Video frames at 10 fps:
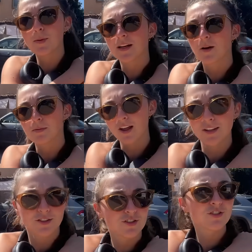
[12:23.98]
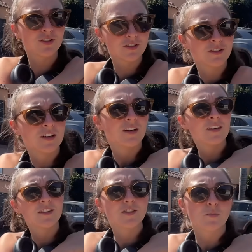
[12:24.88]
pick up lunch
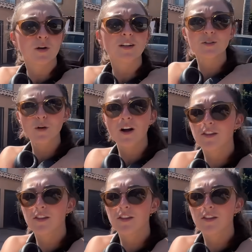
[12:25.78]
somewhere as well.